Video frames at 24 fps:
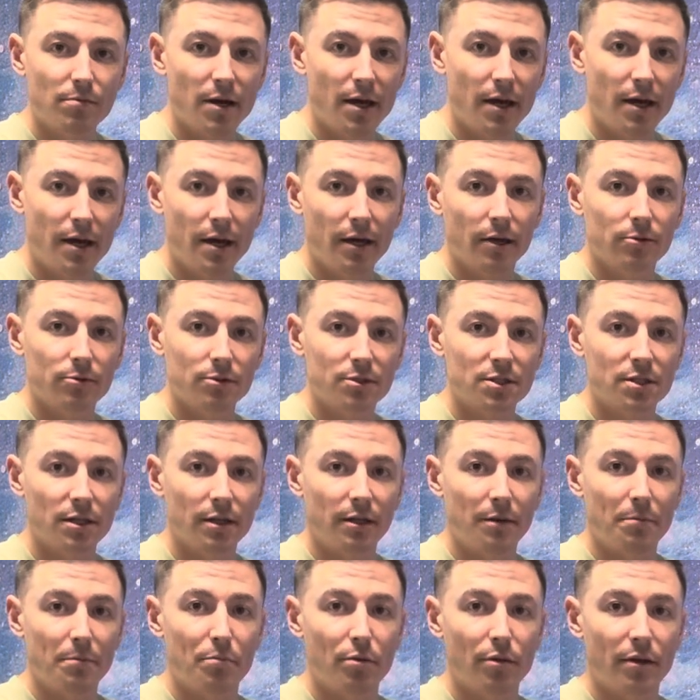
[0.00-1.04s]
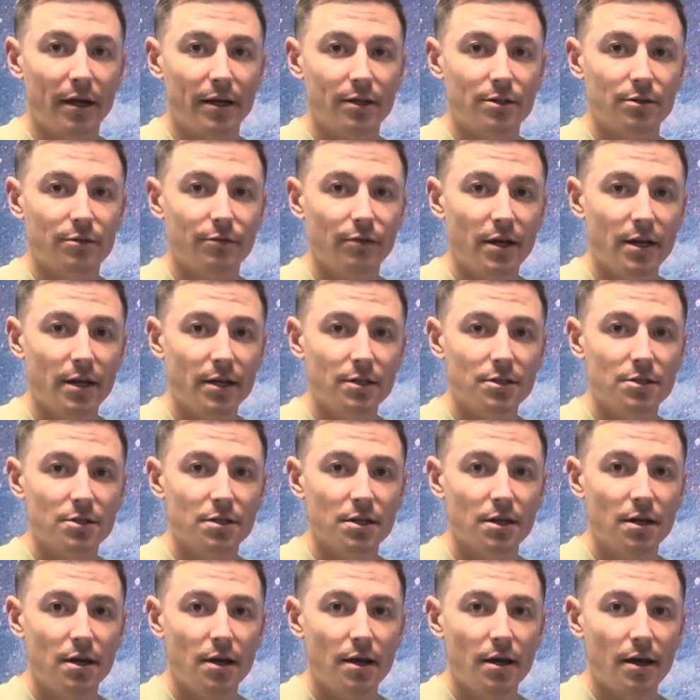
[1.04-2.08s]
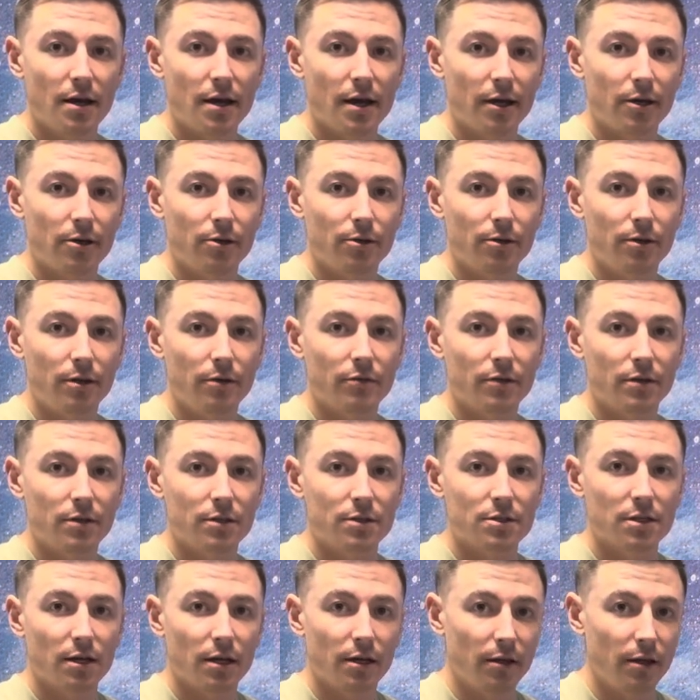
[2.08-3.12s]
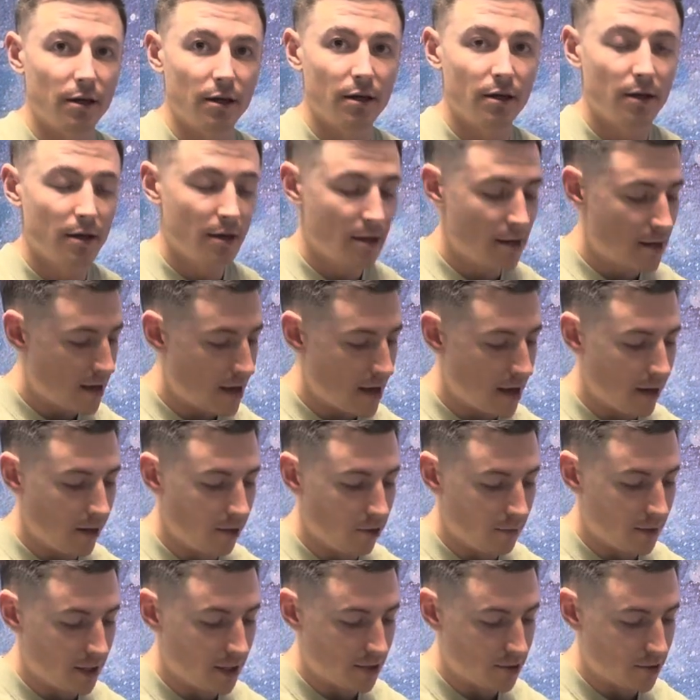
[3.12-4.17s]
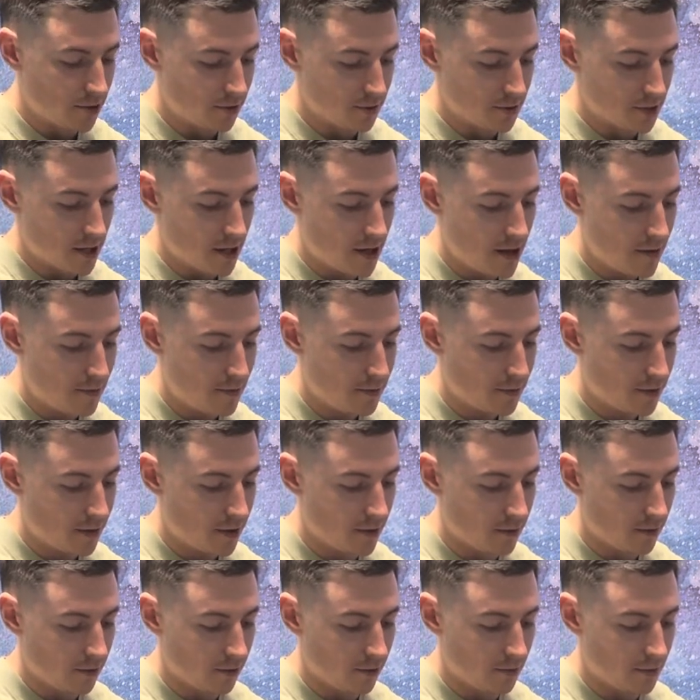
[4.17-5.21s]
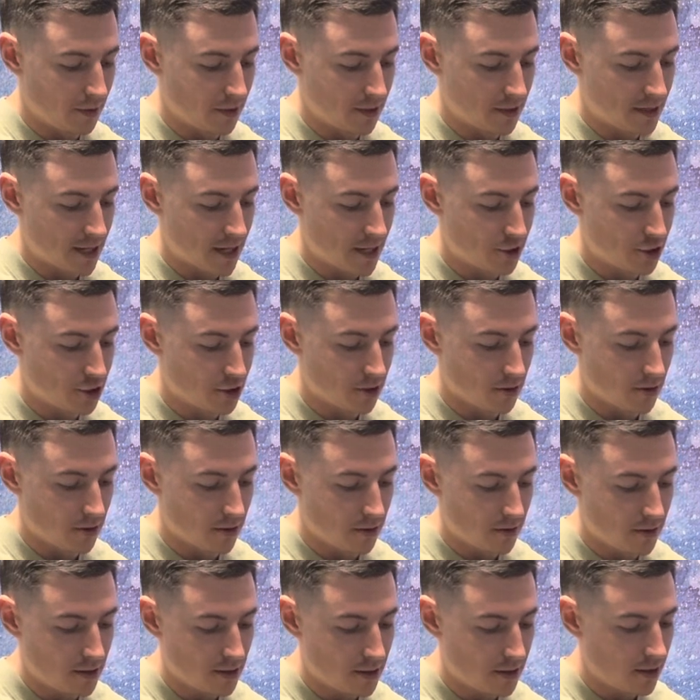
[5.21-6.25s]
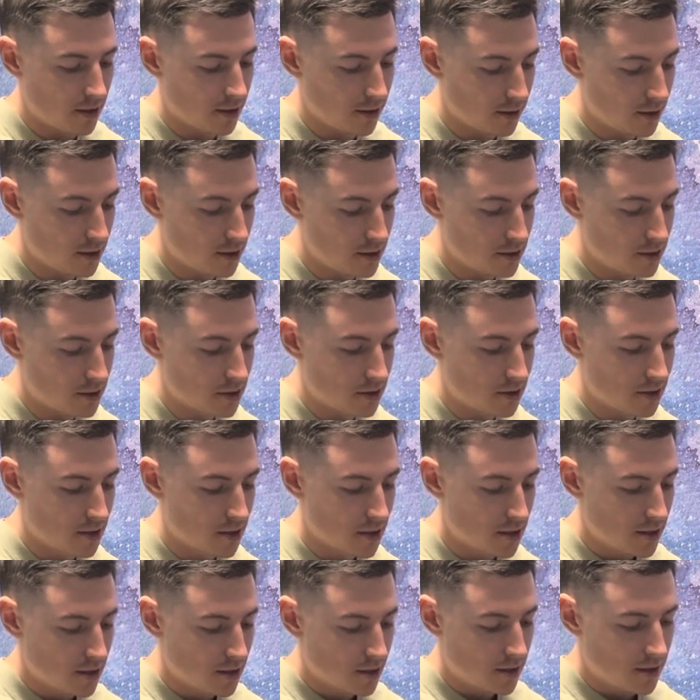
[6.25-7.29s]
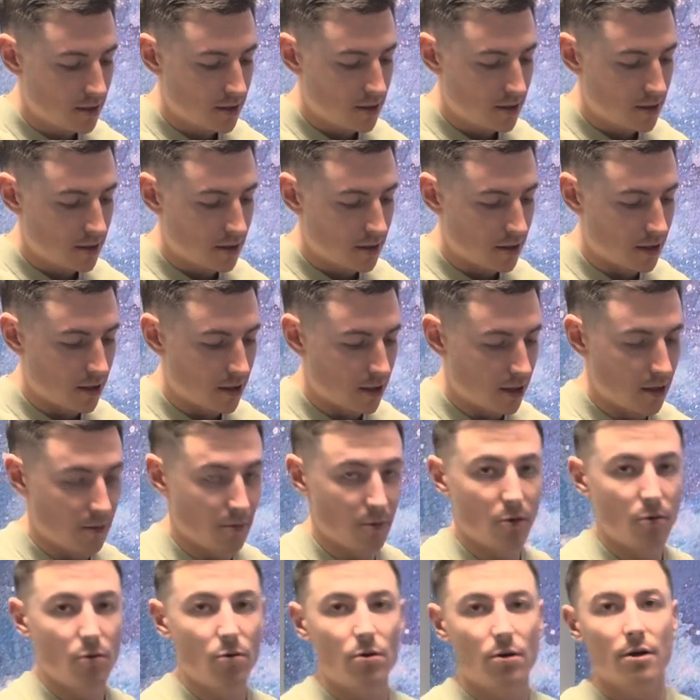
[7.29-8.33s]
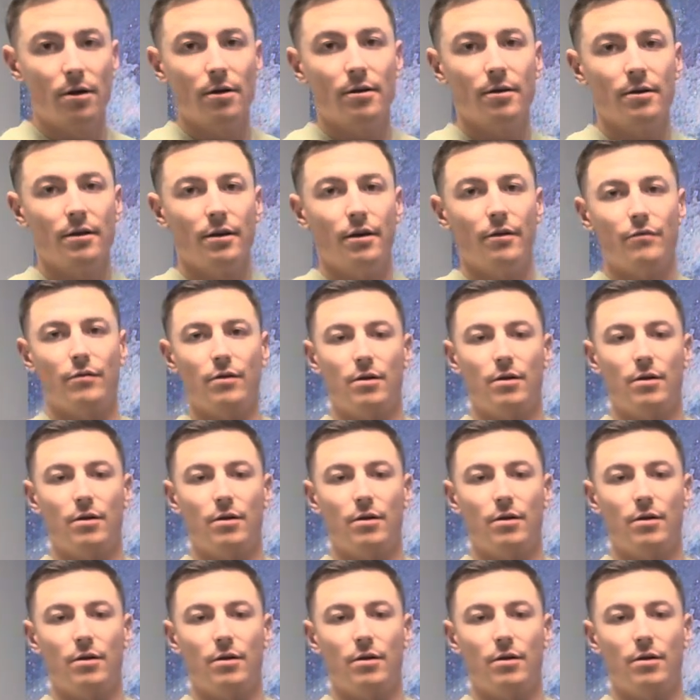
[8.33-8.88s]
my ankle is slightly plantar flexed. I could even slightly angle my toes up, get a little bit of tension on the Achilles. Or if